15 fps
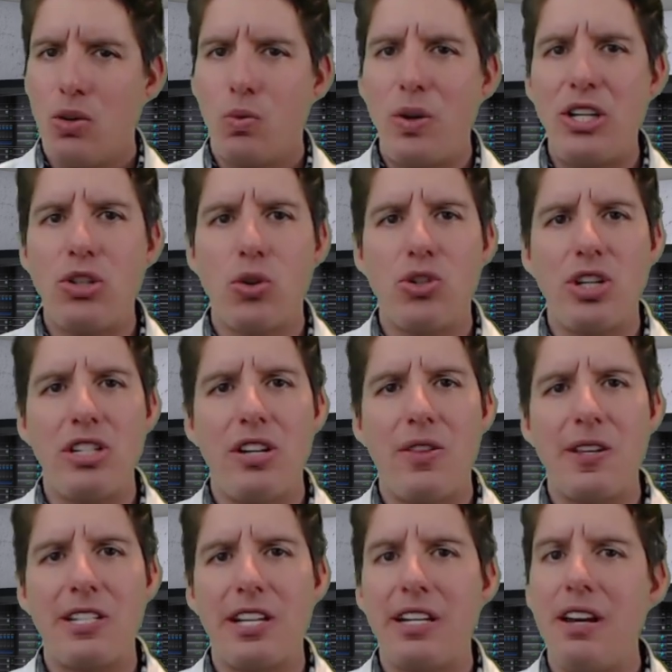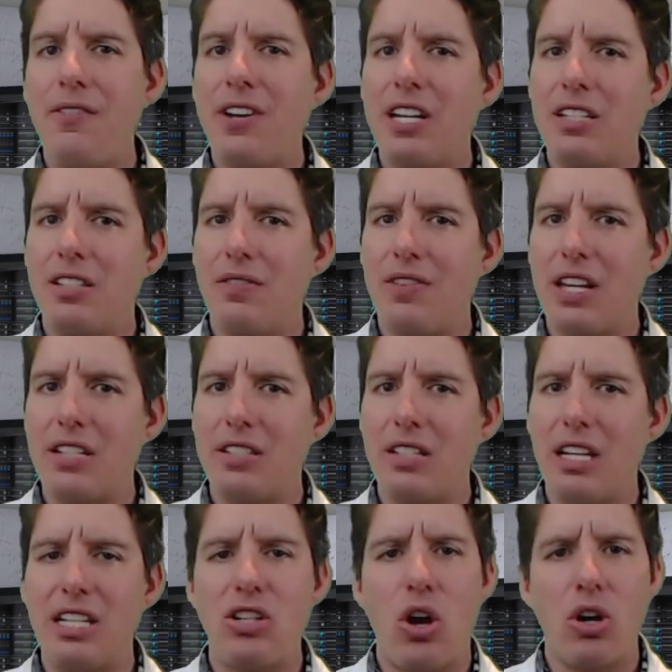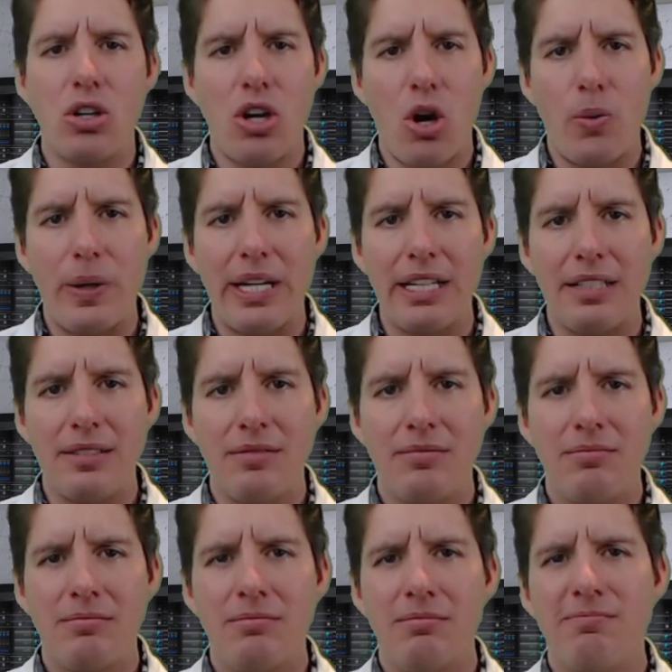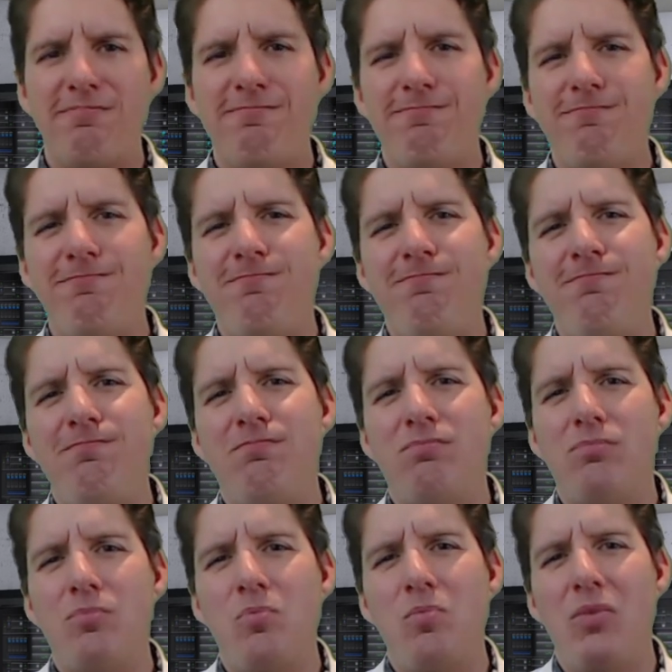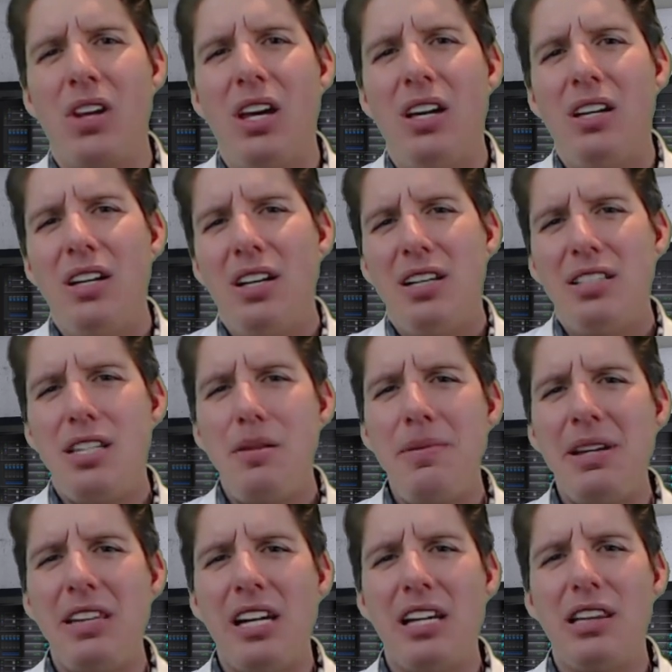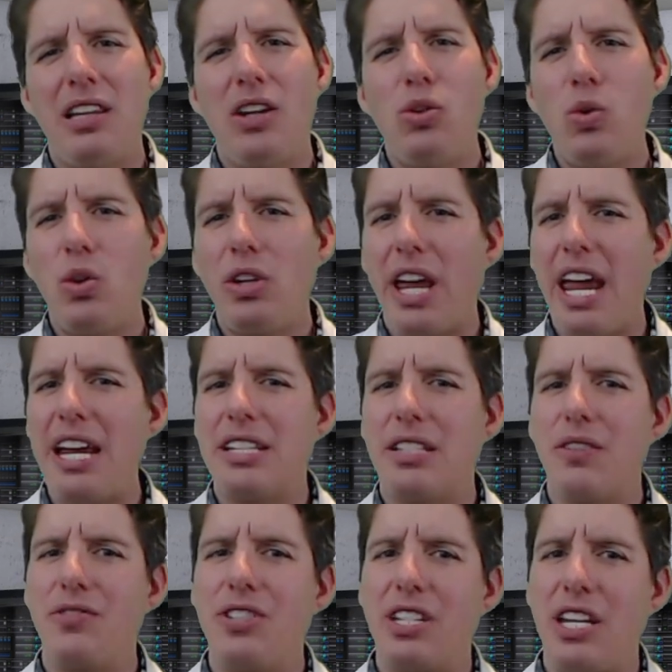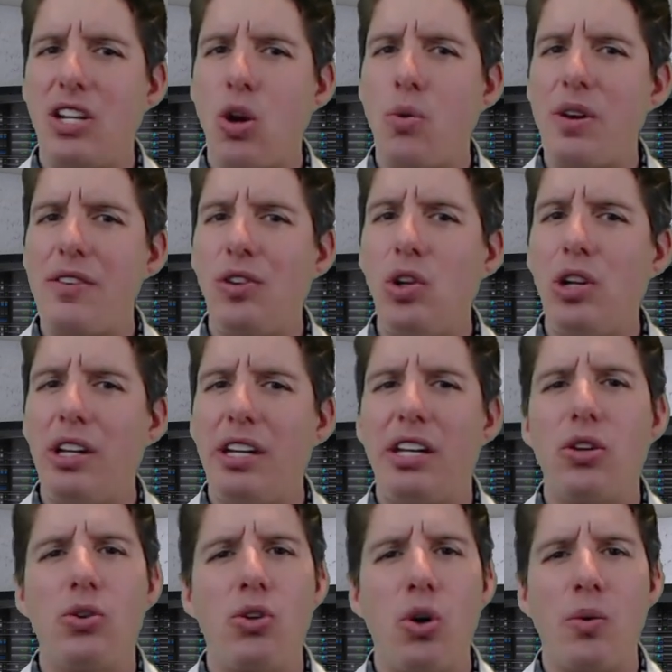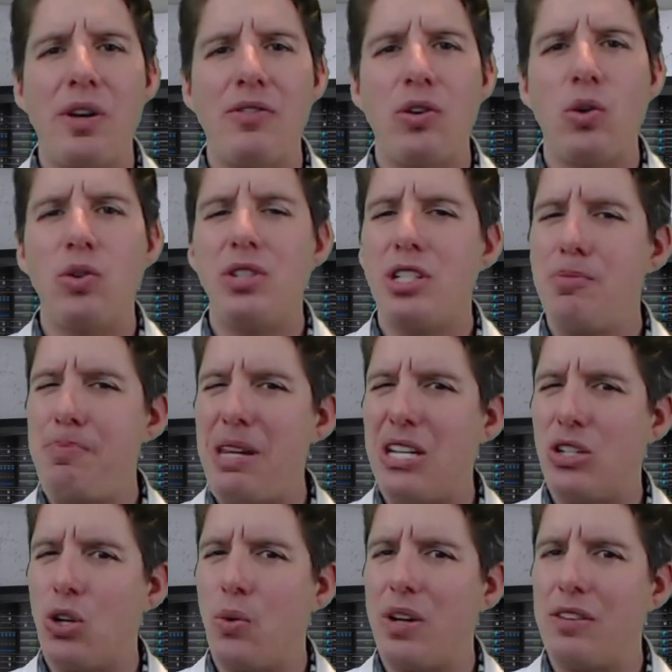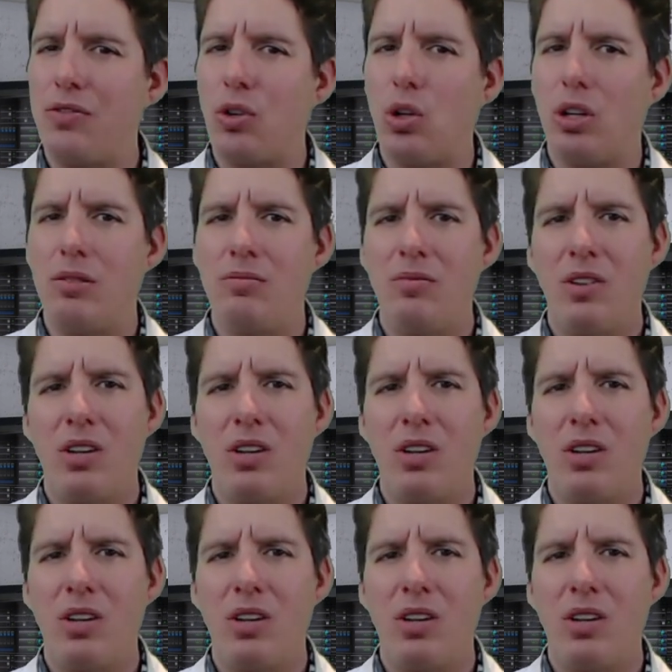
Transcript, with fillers: Research into the significance of this is ongoing. Hmm. Seemingly a literal case of see no evil, hear no evil, speak no evil.